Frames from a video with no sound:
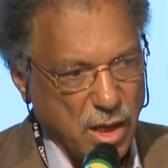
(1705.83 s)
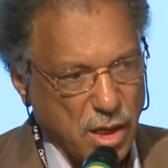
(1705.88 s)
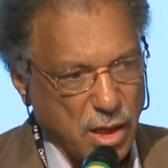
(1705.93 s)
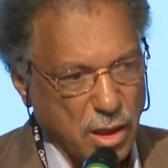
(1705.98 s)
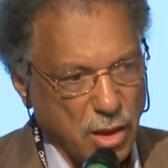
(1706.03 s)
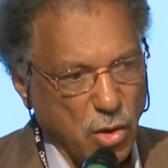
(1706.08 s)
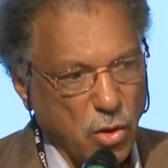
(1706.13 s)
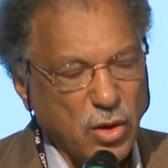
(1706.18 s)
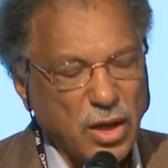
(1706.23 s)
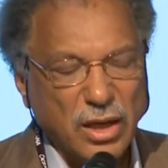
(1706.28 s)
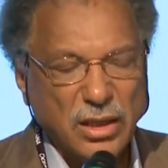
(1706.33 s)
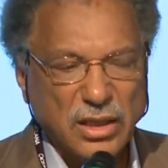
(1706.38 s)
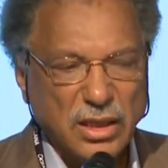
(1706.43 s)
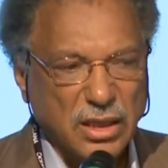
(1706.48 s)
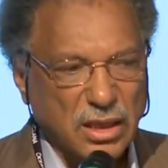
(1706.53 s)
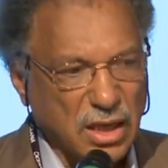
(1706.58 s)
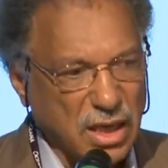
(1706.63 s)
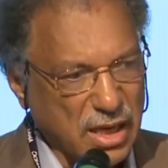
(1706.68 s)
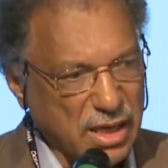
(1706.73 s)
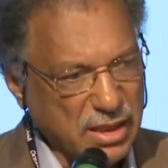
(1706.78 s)
Local
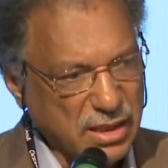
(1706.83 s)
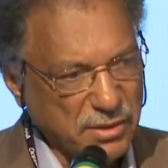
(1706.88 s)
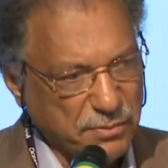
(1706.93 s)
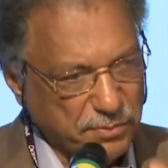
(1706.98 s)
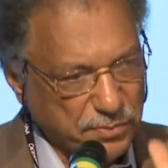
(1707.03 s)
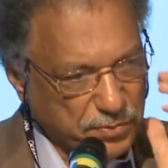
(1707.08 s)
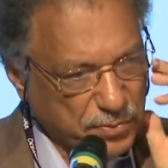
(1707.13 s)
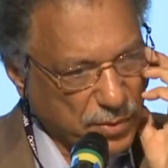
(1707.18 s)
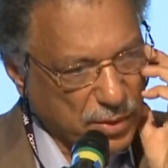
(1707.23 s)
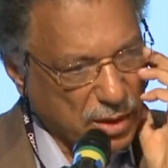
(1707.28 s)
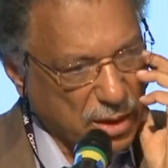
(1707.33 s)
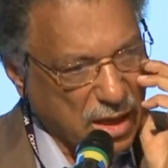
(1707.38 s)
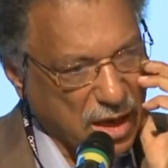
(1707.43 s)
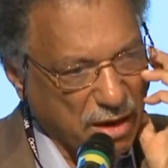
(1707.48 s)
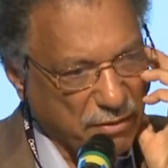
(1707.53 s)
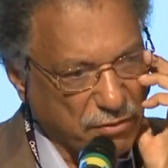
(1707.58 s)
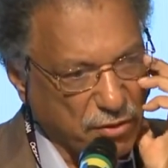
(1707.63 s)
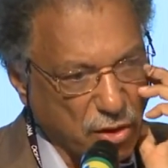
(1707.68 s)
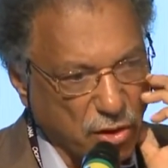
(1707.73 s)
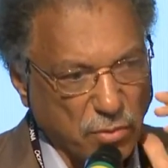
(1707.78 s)
decline
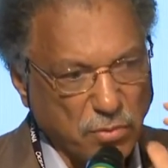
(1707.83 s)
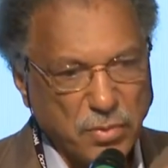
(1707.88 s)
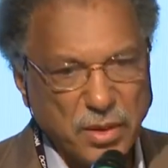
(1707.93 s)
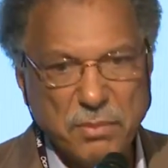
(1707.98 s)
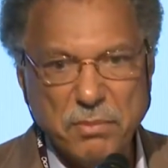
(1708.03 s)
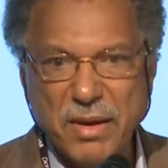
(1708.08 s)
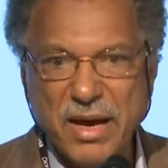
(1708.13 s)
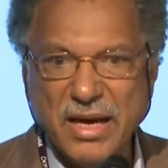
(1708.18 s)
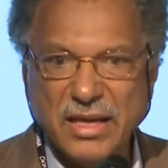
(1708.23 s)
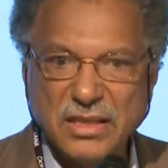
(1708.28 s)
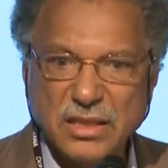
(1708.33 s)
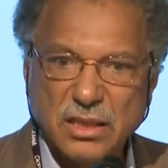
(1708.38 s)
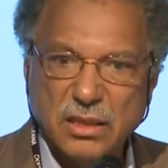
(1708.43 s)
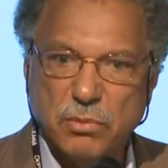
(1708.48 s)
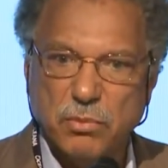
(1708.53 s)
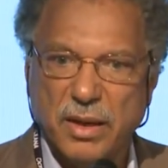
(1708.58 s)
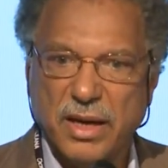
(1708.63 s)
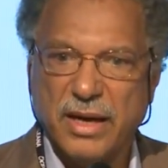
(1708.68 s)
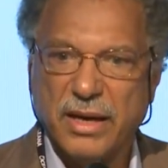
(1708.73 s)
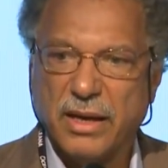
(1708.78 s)
have long been masked
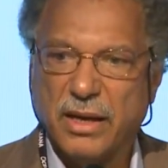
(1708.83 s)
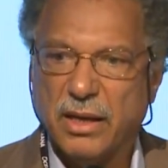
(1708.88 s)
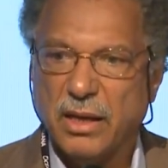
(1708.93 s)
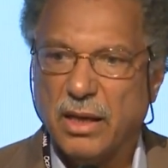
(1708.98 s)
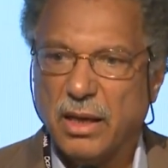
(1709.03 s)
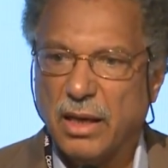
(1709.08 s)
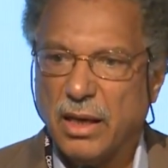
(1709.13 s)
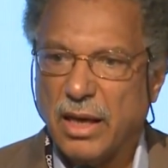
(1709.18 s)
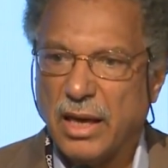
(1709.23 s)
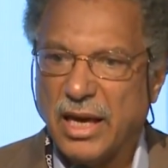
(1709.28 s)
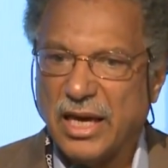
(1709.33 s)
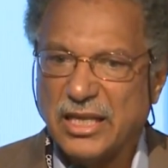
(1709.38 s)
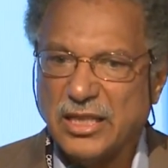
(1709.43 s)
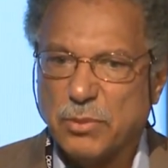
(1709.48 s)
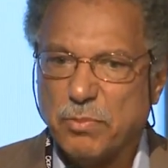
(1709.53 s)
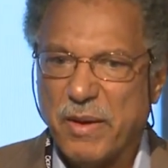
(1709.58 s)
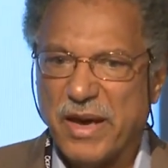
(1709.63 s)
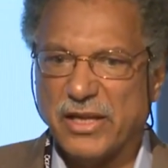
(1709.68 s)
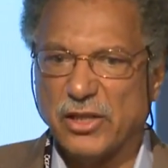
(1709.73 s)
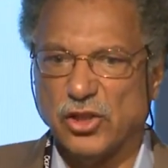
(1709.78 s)
by
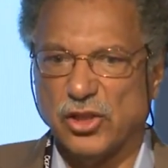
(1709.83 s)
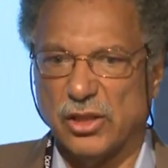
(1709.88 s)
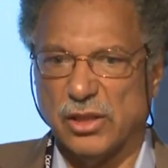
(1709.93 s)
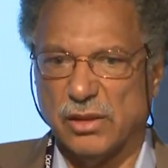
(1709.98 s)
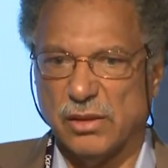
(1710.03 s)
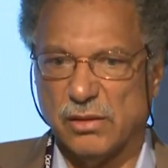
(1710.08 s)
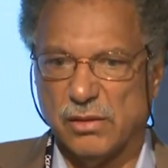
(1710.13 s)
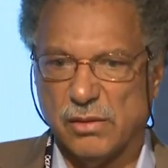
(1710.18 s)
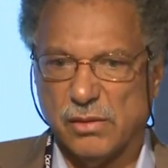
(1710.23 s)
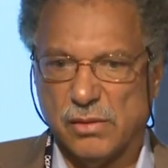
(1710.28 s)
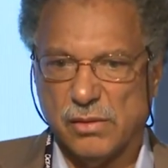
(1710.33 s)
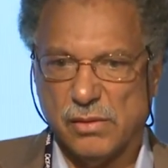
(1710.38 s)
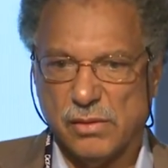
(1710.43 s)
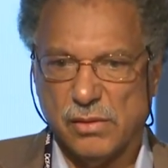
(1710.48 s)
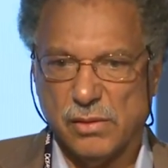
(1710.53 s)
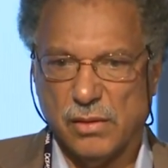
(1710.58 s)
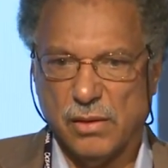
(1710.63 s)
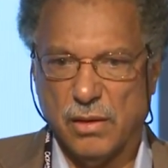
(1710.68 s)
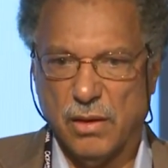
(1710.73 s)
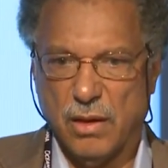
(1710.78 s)
expansion.
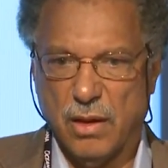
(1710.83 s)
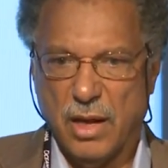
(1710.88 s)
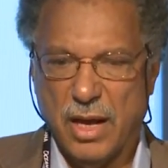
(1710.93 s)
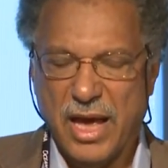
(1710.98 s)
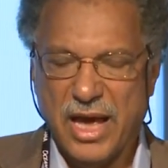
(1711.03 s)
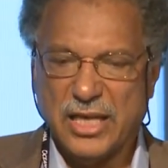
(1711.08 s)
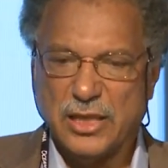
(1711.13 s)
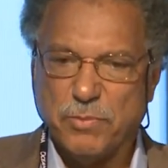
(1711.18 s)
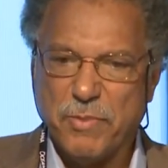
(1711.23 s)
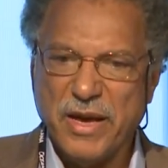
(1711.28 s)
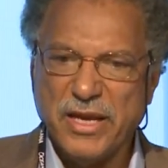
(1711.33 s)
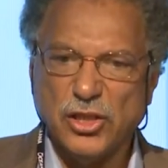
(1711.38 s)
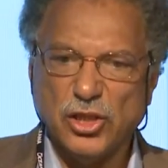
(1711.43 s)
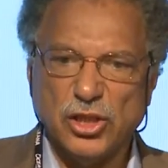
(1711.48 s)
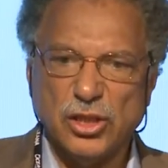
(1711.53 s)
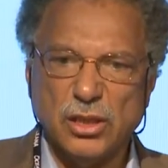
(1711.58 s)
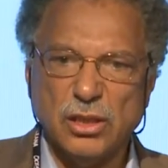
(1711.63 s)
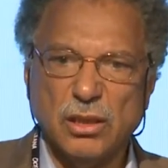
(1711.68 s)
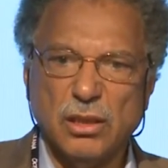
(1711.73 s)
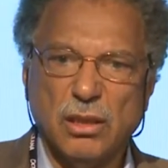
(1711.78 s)

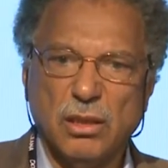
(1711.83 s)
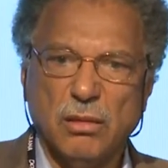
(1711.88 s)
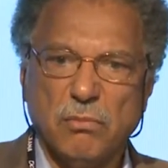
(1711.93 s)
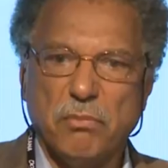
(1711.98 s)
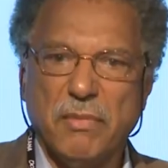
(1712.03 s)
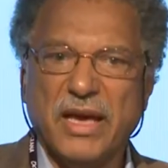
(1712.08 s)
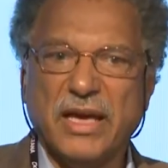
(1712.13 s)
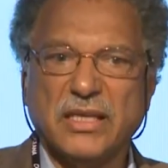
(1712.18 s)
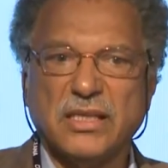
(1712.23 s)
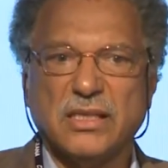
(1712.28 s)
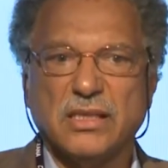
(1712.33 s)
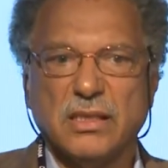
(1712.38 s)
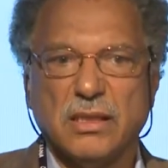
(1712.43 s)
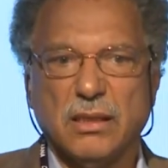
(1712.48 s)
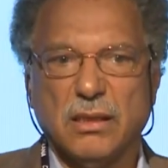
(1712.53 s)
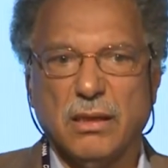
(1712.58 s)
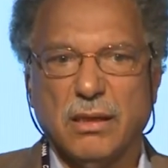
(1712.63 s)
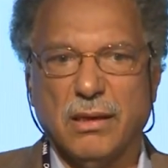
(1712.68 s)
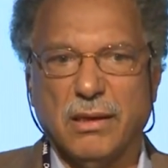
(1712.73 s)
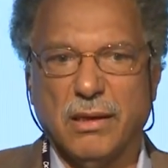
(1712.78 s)
Expansion makes
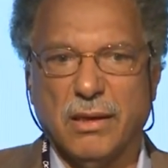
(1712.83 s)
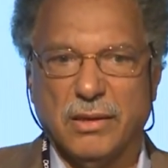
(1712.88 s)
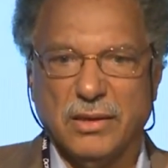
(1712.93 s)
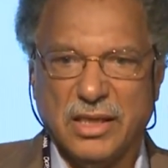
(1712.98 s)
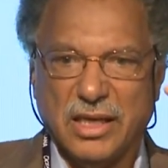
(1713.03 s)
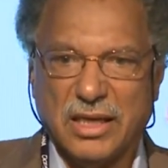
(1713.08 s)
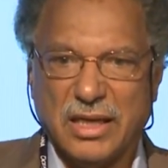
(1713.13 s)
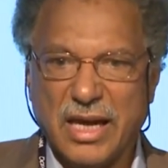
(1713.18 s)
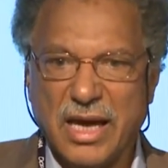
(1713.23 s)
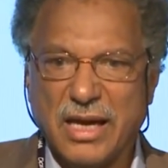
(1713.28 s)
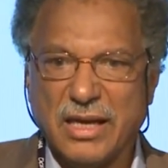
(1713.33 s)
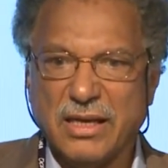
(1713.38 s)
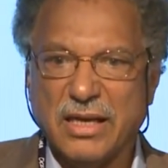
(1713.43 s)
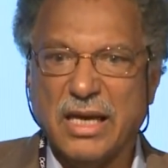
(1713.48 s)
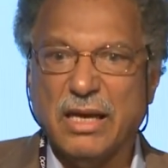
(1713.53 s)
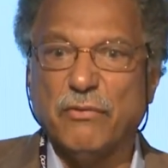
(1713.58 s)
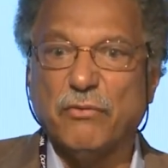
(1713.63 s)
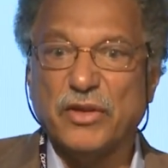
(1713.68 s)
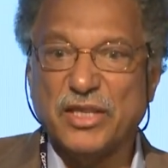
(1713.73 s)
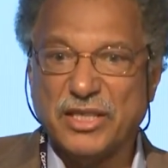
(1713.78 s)
decline
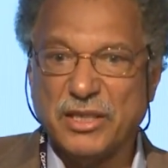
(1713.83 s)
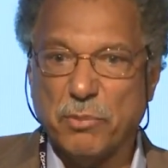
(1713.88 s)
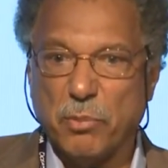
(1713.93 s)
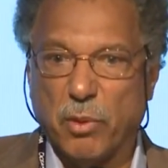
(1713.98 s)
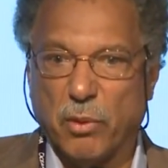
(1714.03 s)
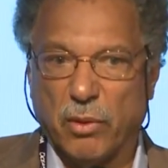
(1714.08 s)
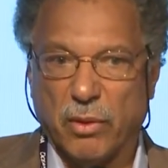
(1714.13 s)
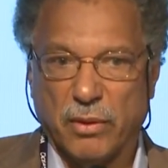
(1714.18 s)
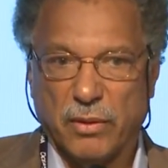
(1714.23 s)
invisible.